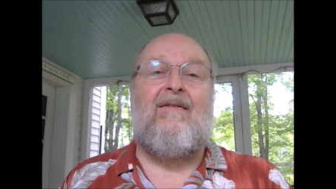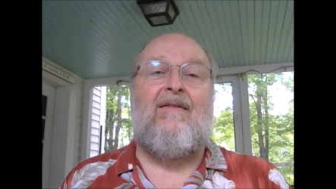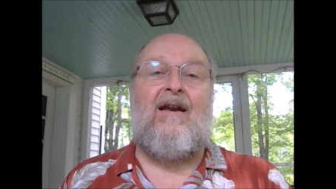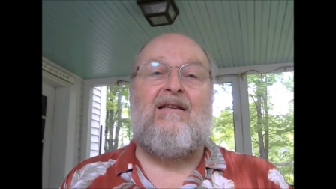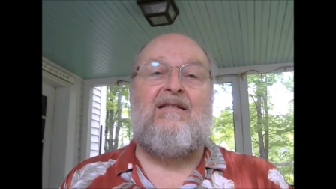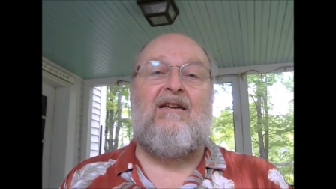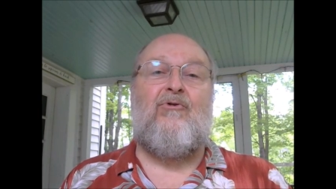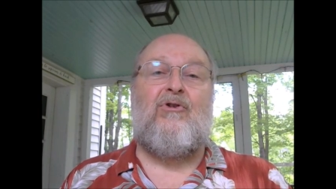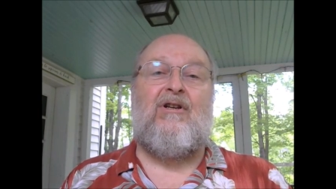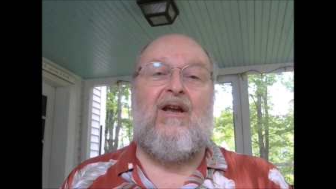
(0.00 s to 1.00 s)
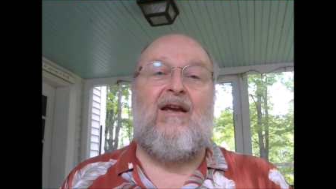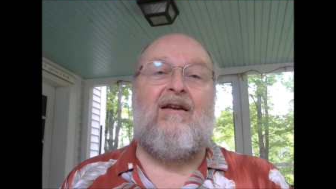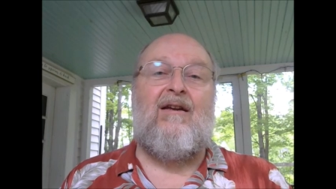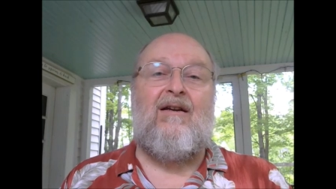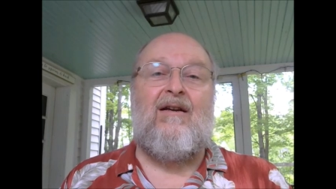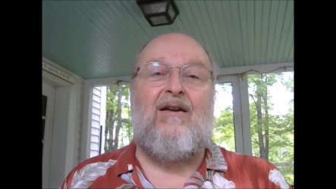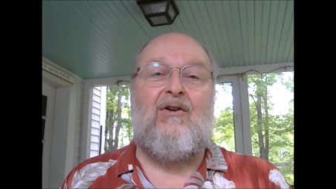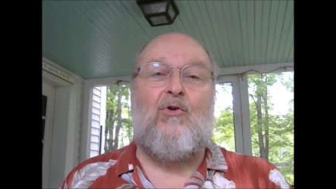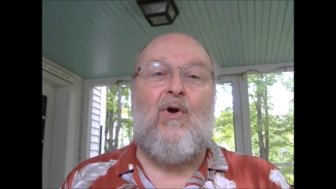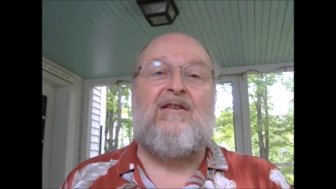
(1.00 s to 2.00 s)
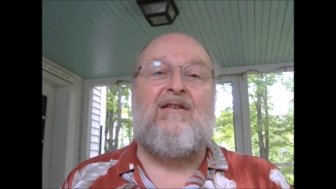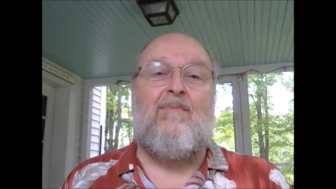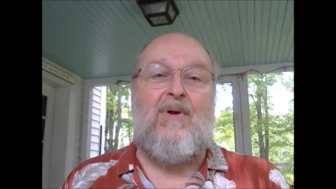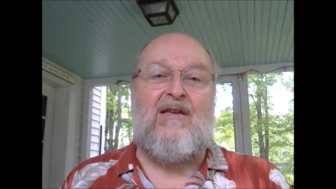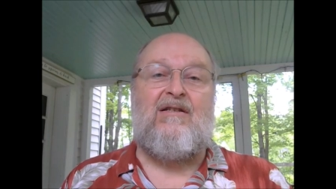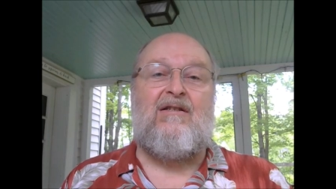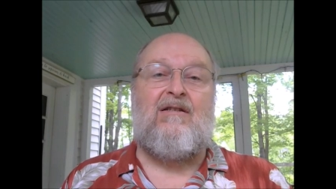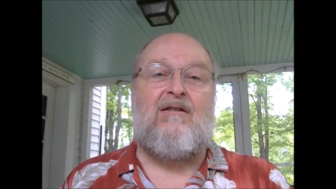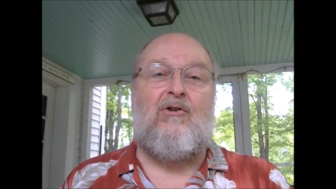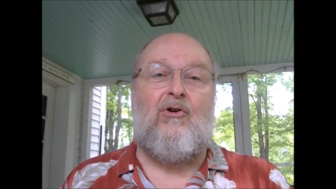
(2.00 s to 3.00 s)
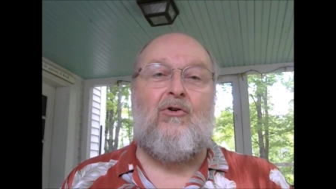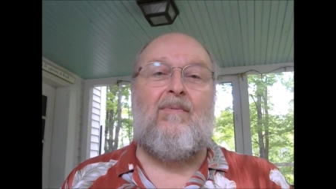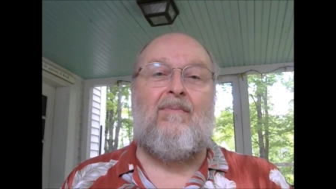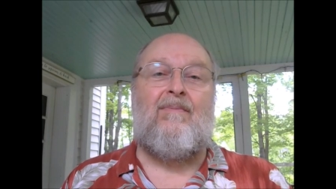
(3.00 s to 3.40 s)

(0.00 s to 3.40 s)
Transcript: That is it for today. Grace and peace to you.